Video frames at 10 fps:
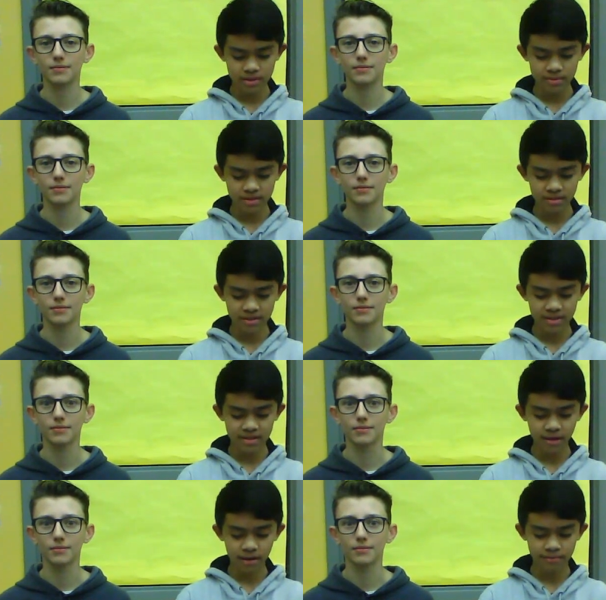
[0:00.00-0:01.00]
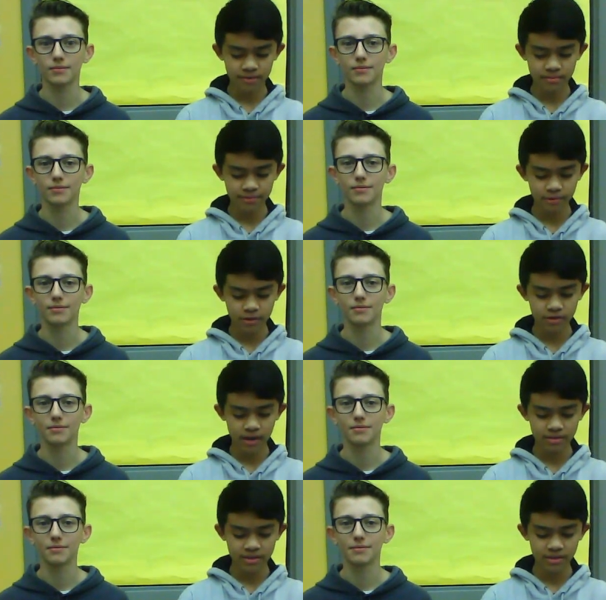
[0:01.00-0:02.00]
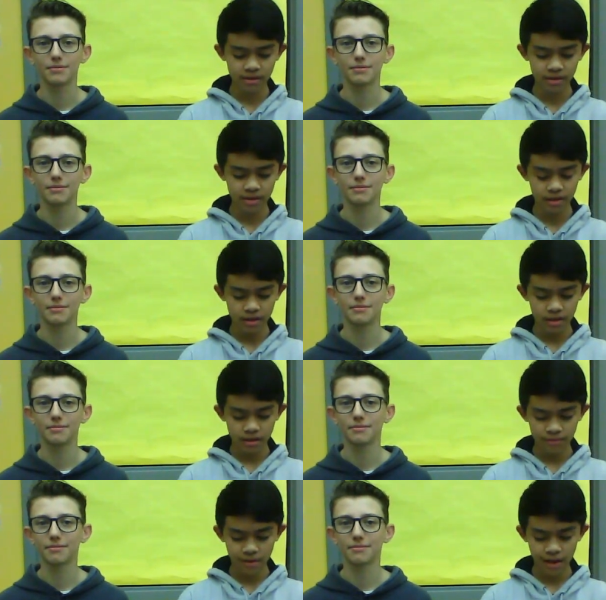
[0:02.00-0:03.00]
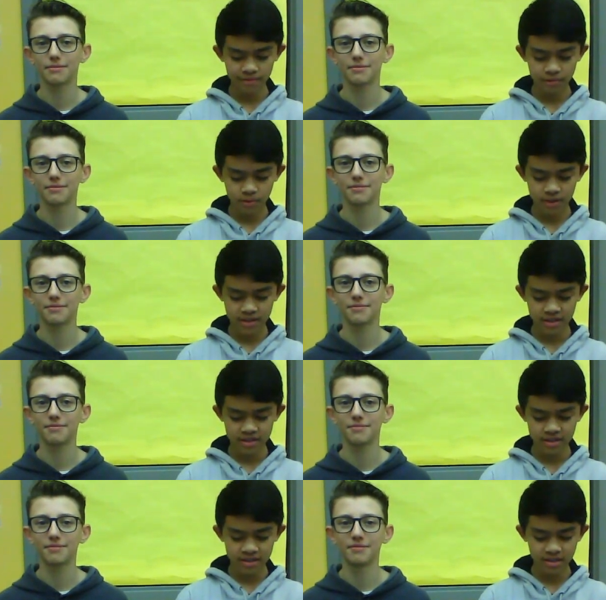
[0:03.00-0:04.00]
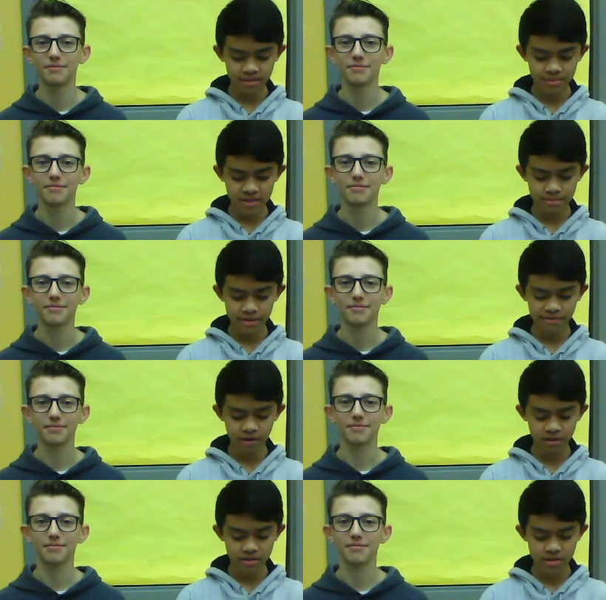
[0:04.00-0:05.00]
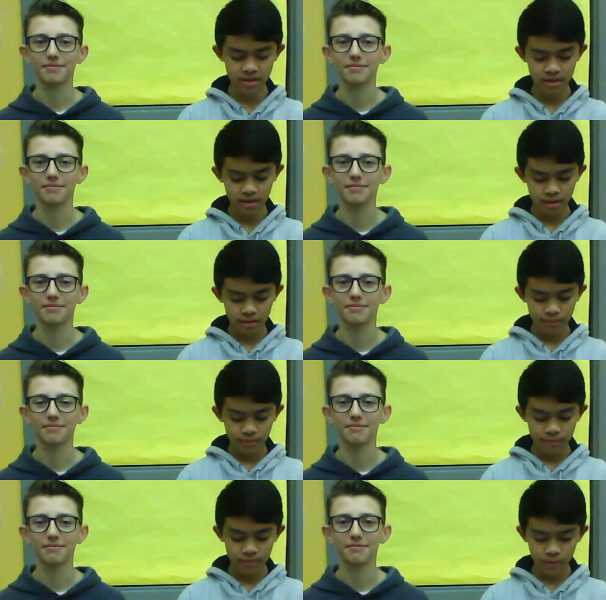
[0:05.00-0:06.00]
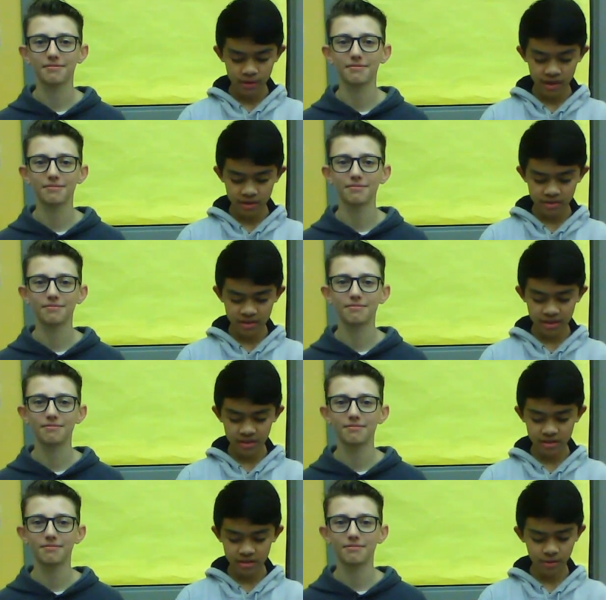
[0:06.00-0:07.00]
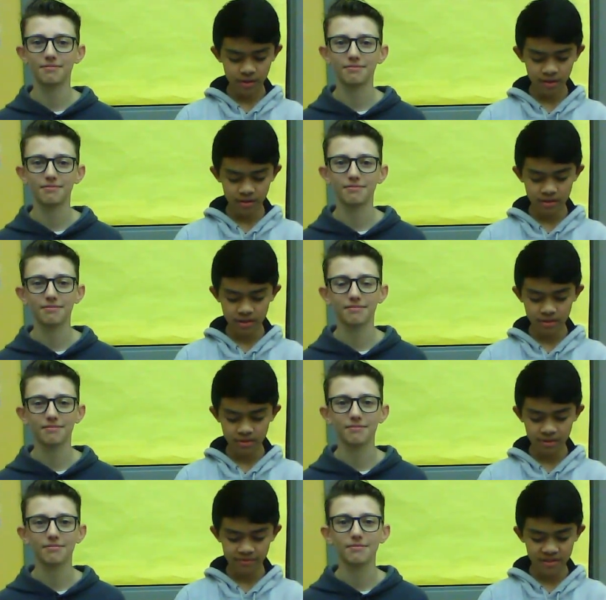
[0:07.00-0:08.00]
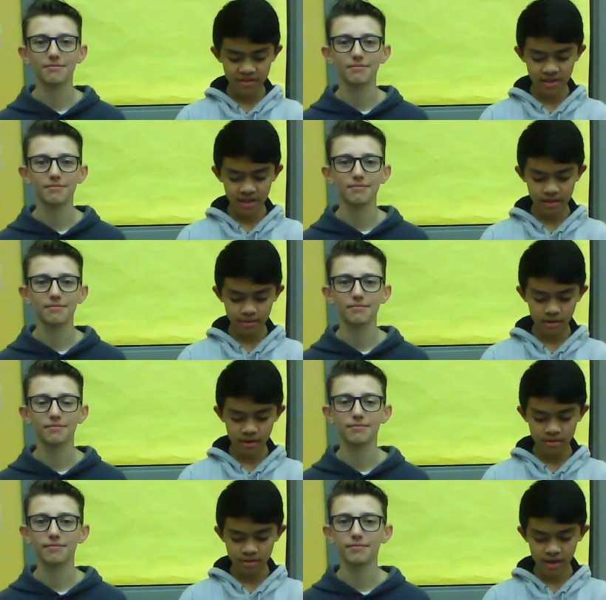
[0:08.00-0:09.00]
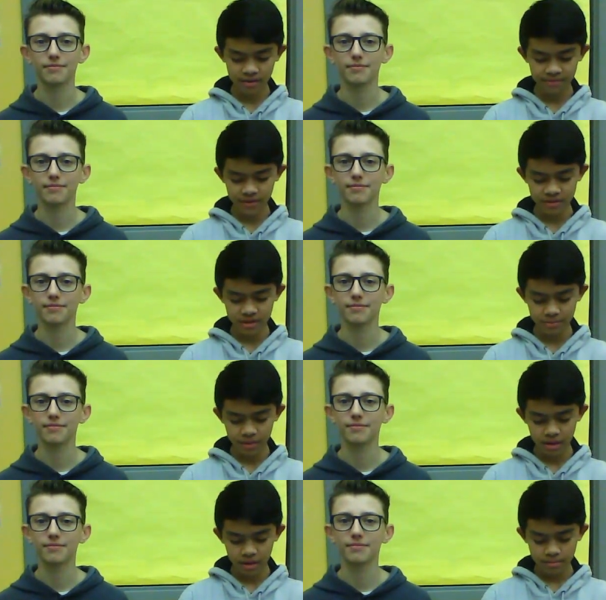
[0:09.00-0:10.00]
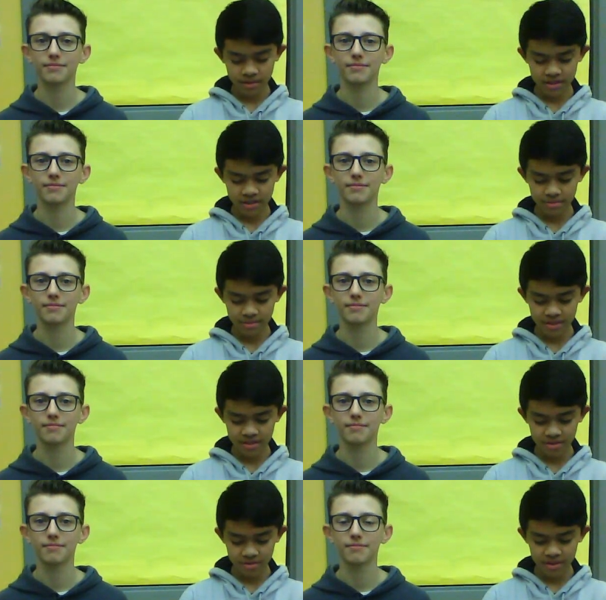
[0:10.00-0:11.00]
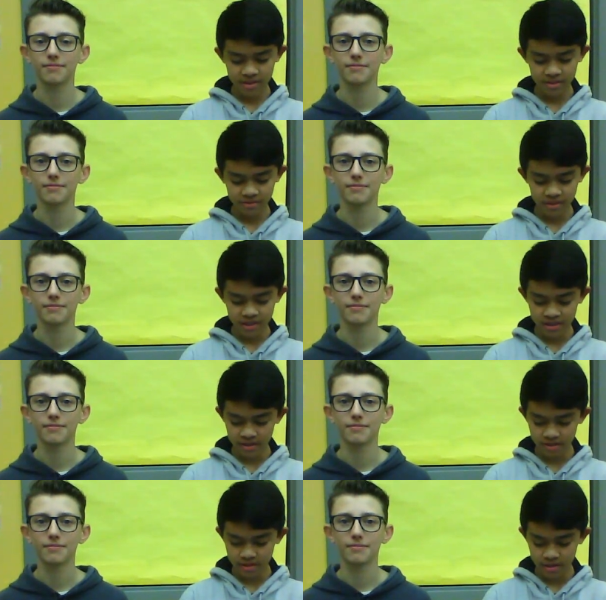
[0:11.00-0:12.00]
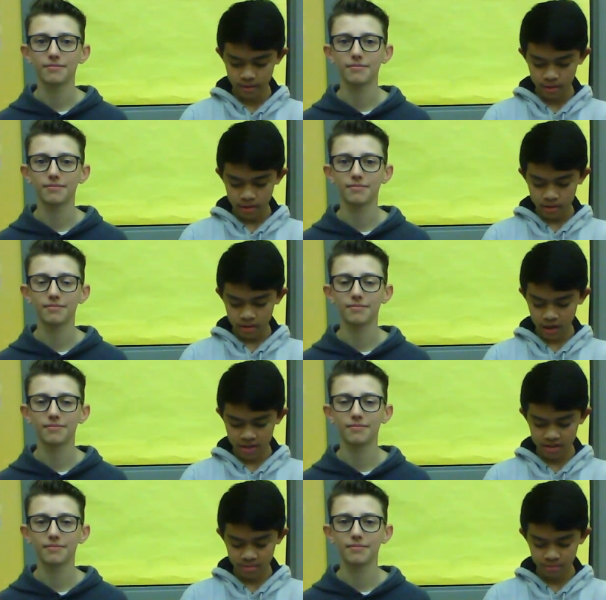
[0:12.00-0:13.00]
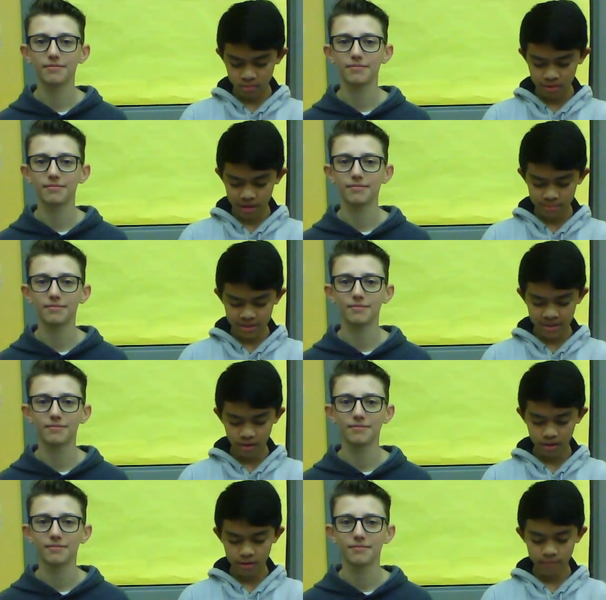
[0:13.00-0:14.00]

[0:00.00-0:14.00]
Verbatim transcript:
Speaker 1: be turned into the office before tryouts start. If you have questions, see Mrs. McFarland. If you are interested in joining our district 5th to 8th grade track and field team, please see Mrs. DeReese for details. Track team will now be starting